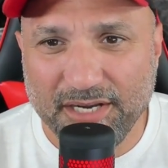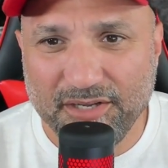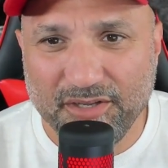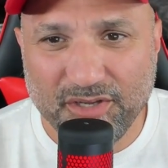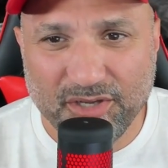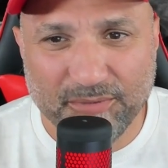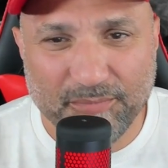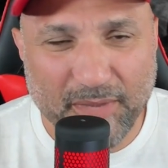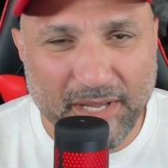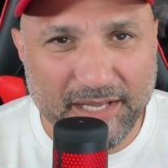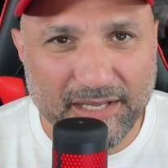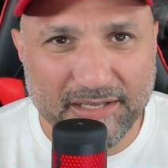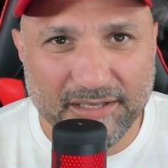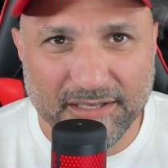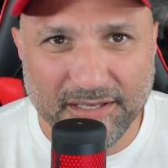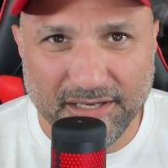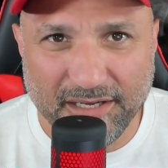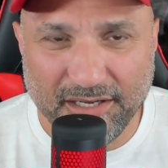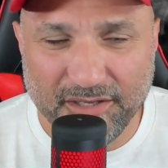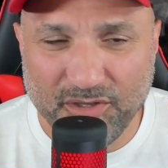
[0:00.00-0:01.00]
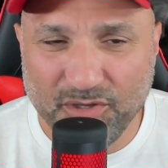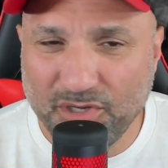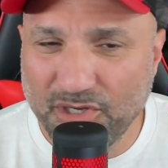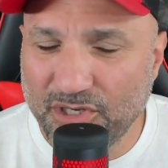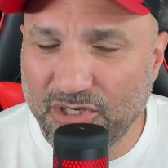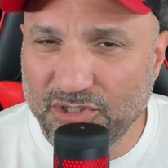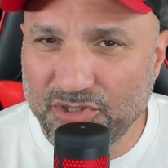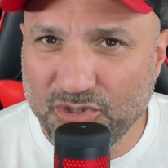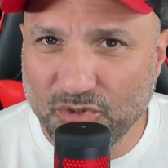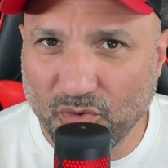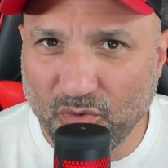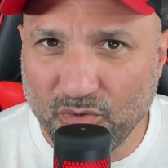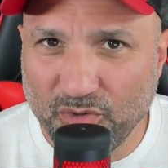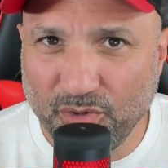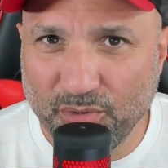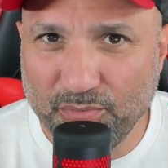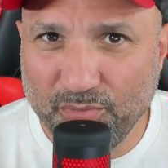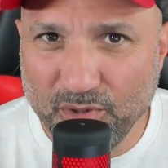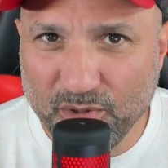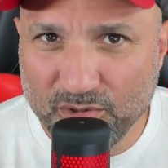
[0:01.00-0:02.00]
You can control
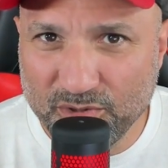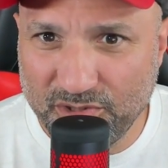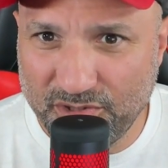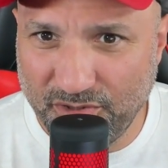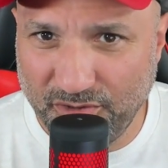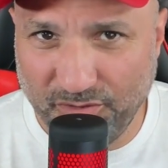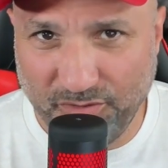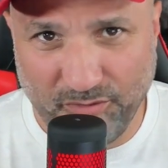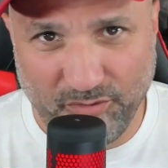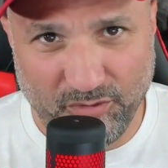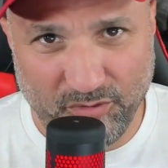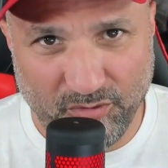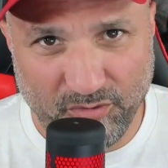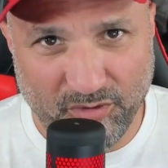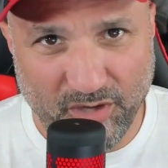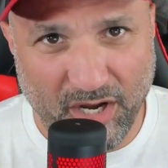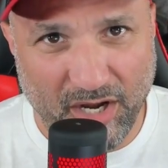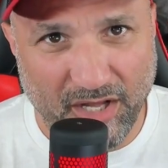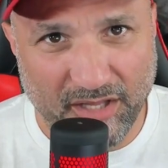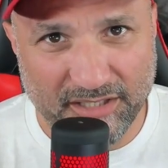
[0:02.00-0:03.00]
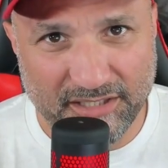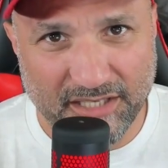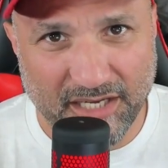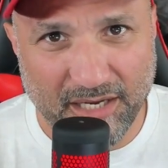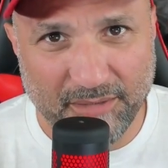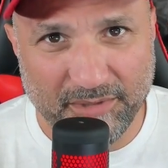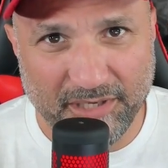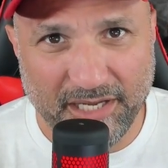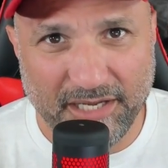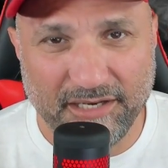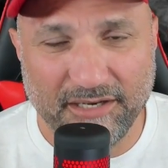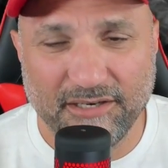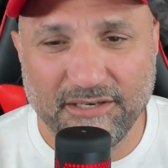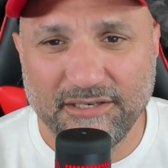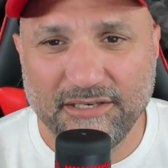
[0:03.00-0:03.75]
your boost through the Holley Dominator.